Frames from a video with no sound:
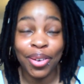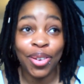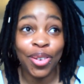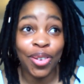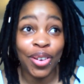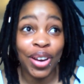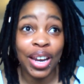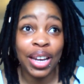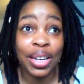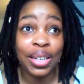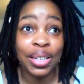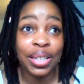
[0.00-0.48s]

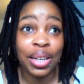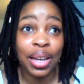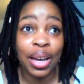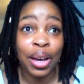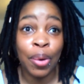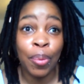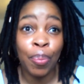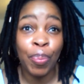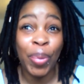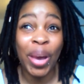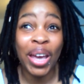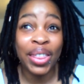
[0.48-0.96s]
great.
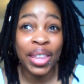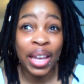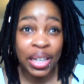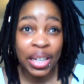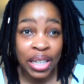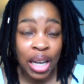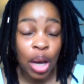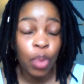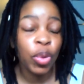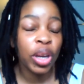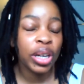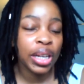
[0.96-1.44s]
Um, by that
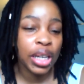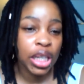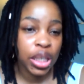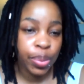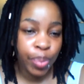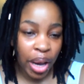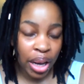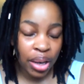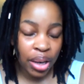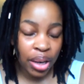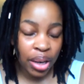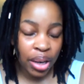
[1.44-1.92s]
time, we had
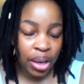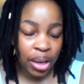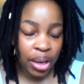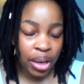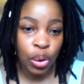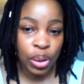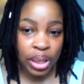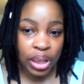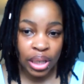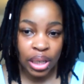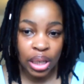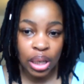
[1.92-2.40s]
expanded our
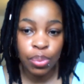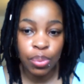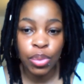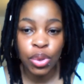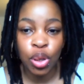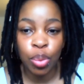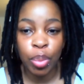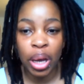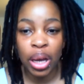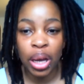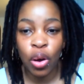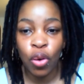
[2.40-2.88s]
team. So
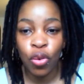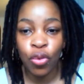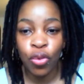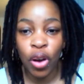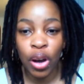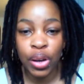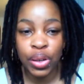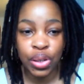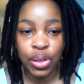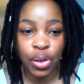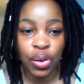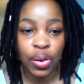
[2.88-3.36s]
my
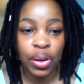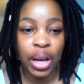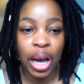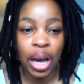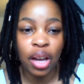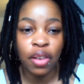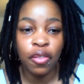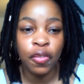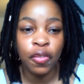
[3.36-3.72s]
co-founder and I